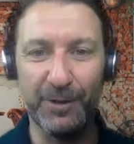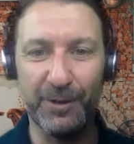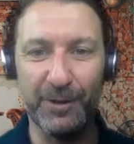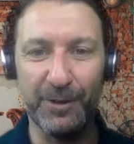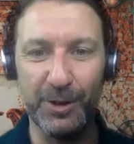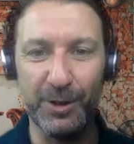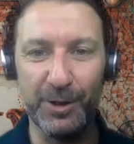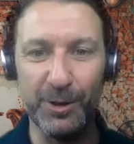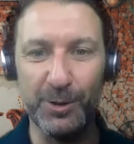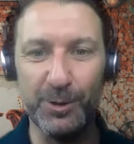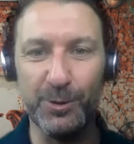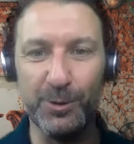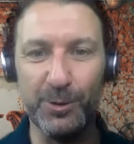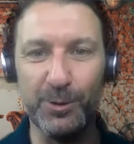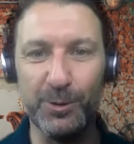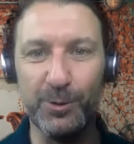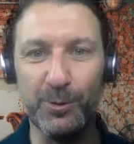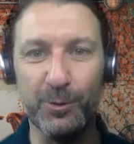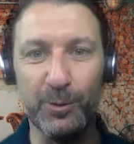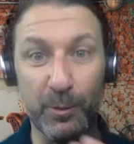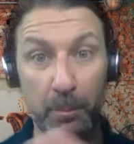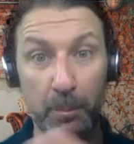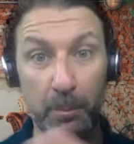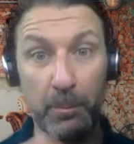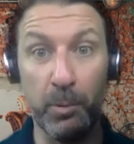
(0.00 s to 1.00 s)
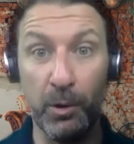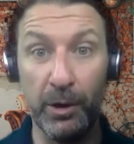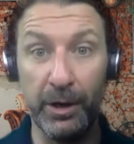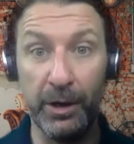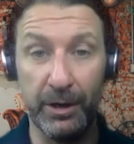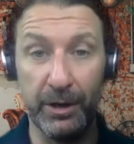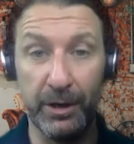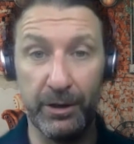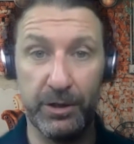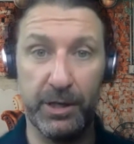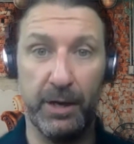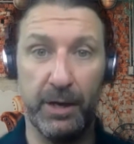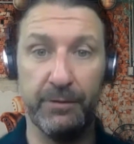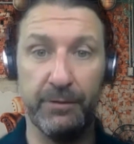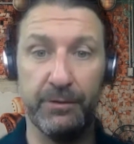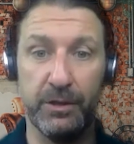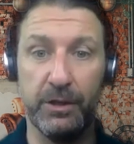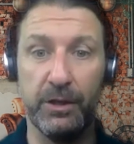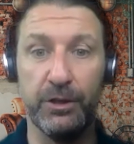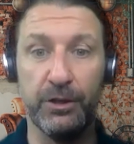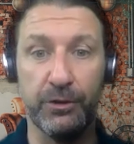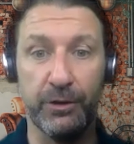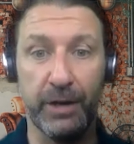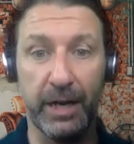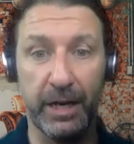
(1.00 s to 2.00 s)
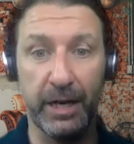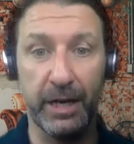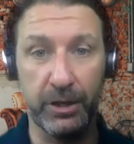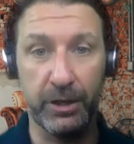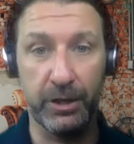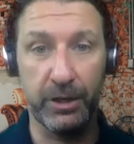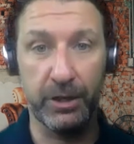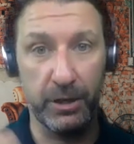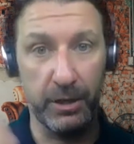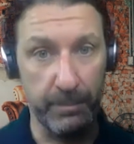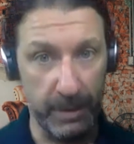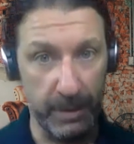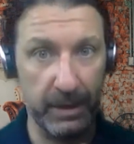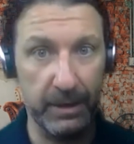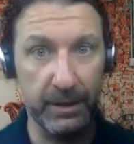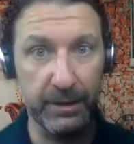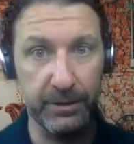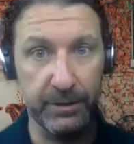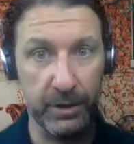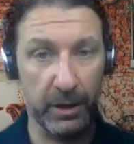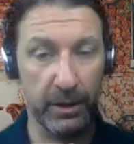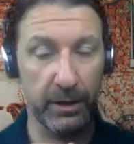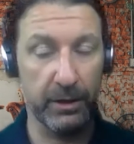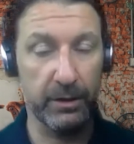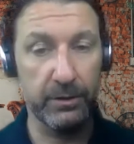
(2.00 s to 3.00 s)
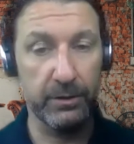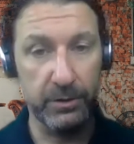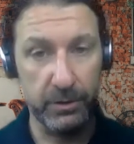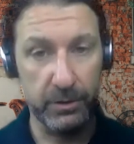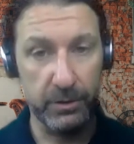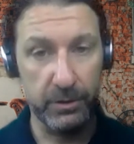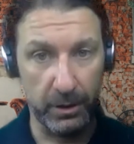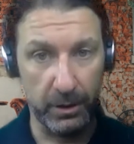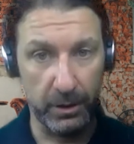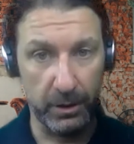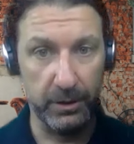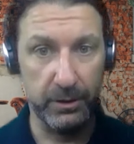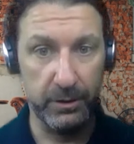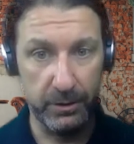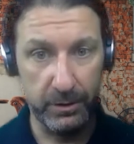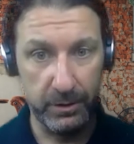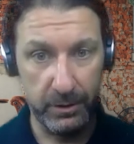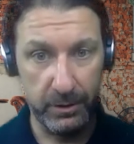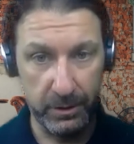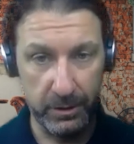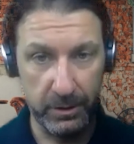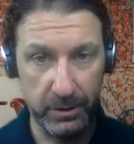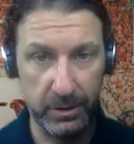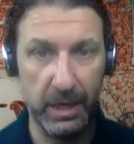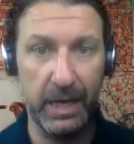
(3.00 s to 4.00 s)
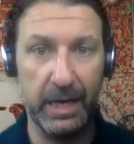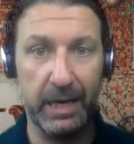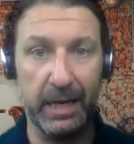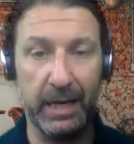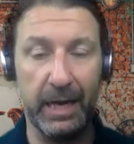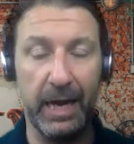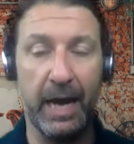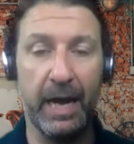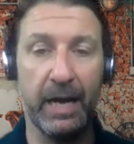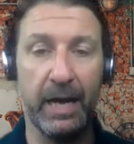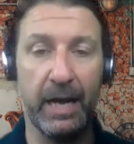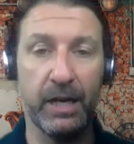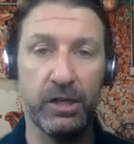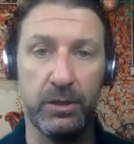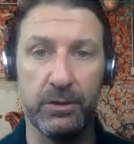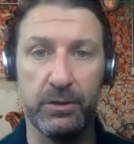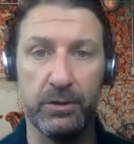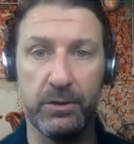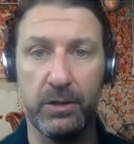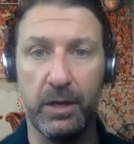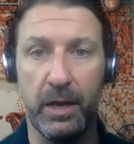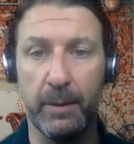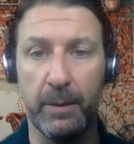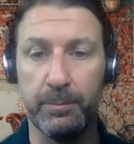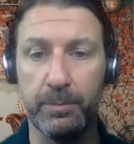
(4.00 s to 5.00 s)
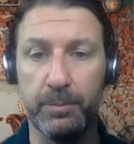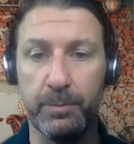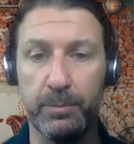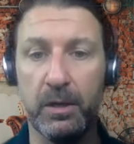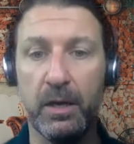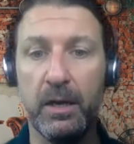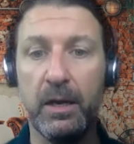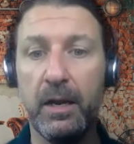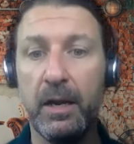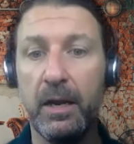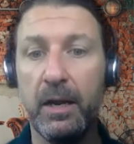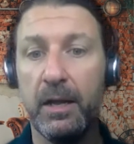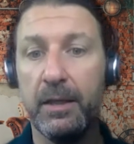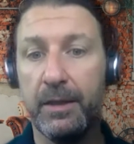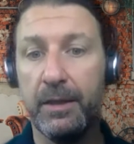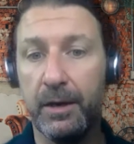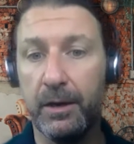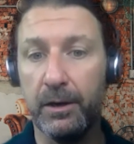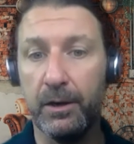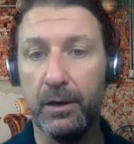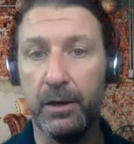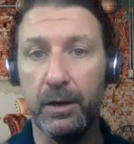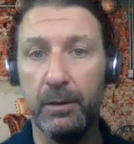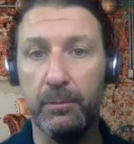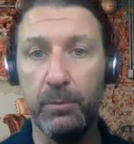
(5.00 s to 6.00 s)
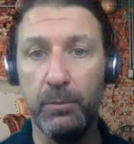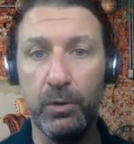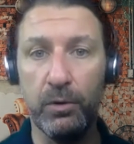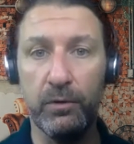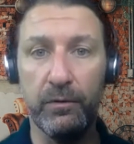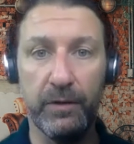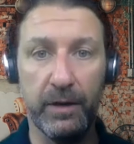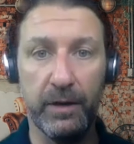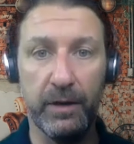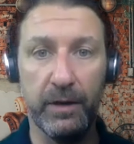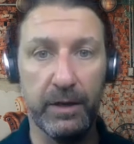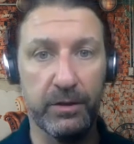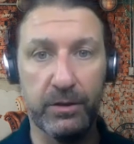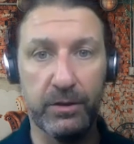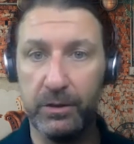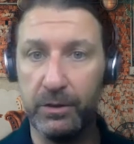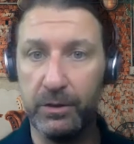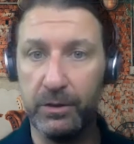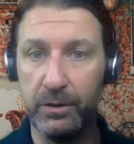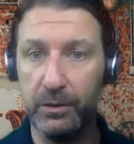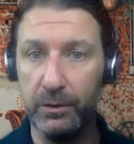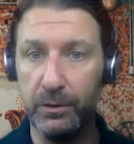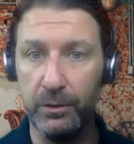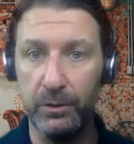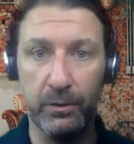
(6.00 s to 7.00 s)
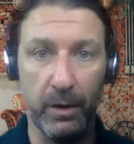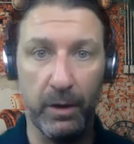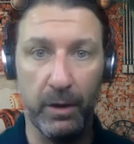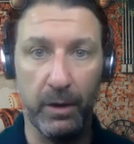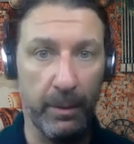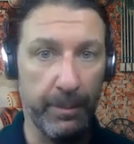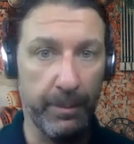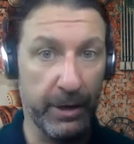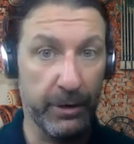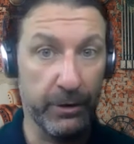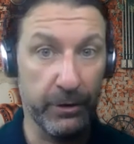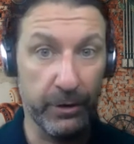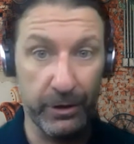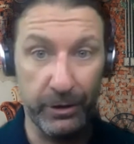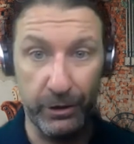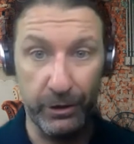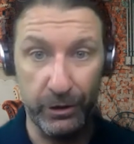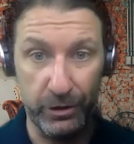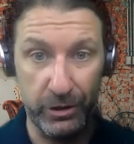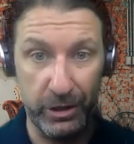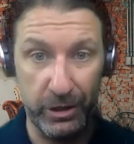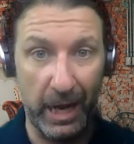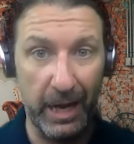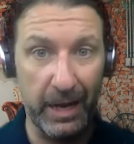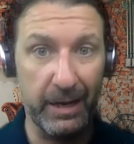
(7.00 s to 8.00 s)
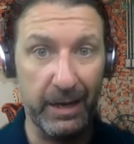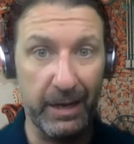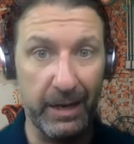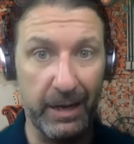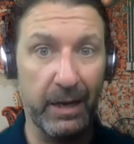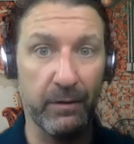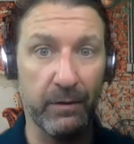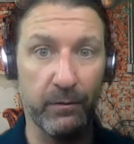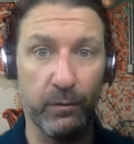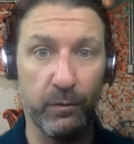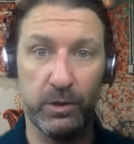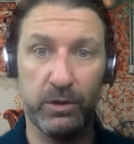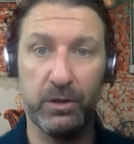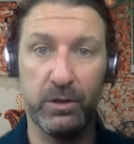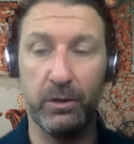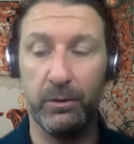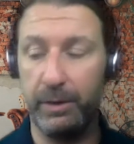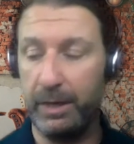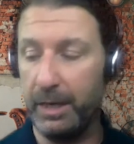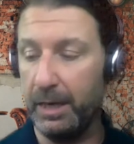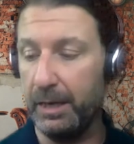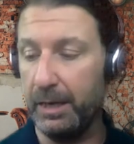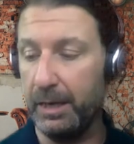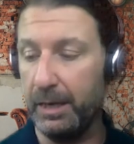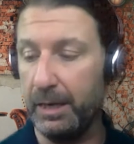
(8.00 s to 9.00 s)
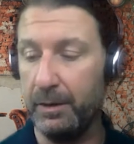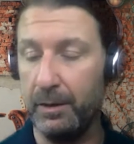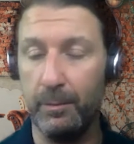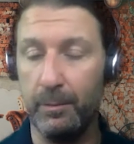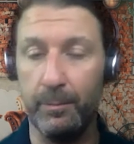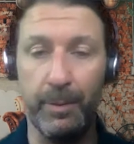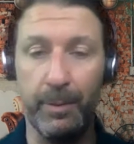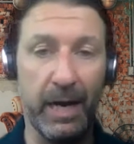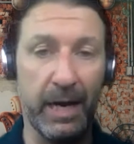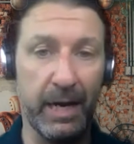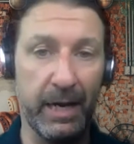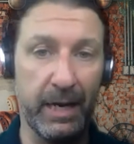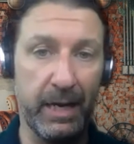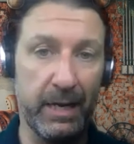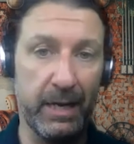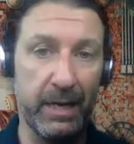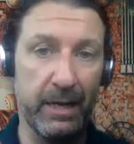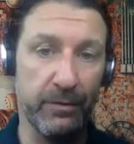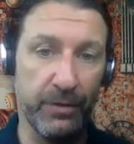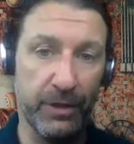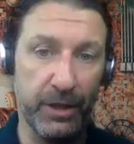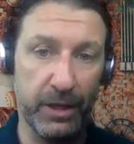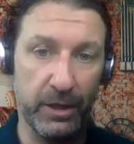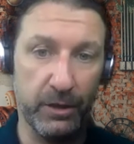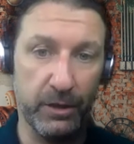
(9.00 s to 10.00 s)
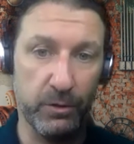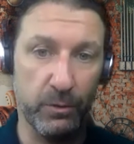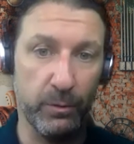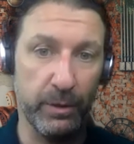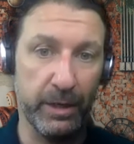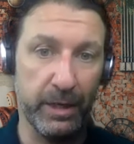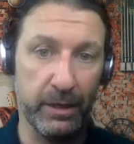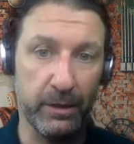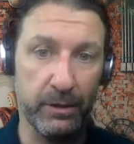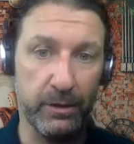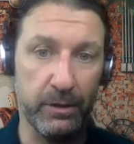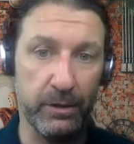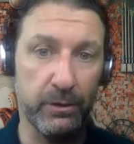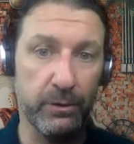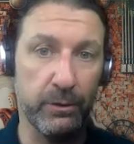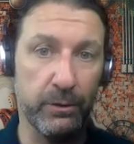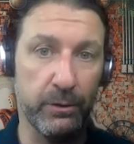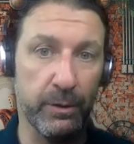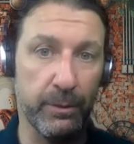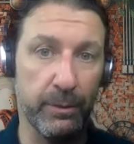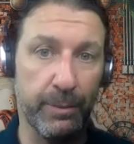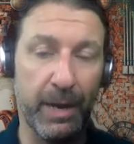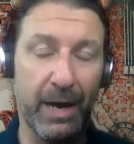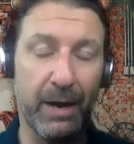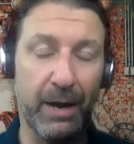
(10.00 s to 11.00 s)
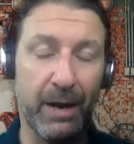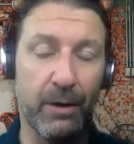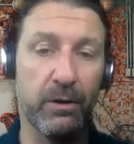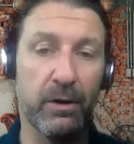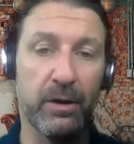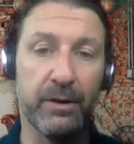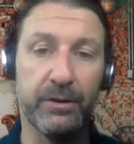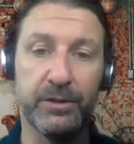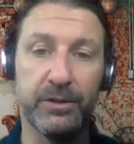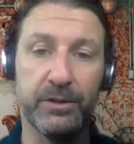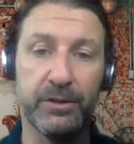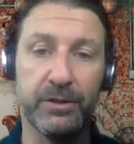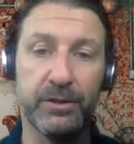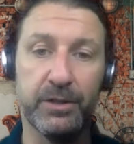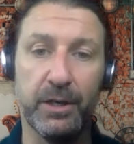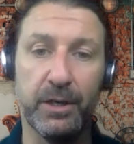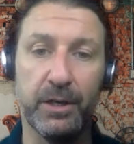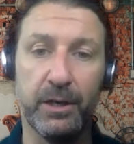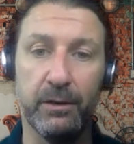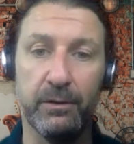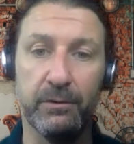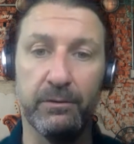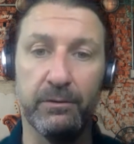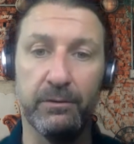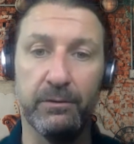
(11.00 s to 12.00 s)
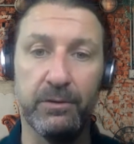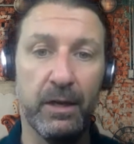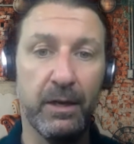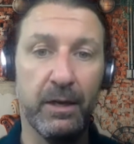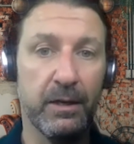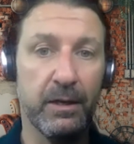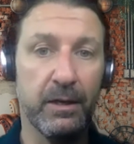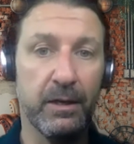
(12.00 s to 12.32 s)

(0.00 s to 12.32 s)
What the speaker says: We have to point ourselves in a direction and begin to start taking action steps that are going to move us to a better understanding of what's going on in our body and things that we can do to empower ourselves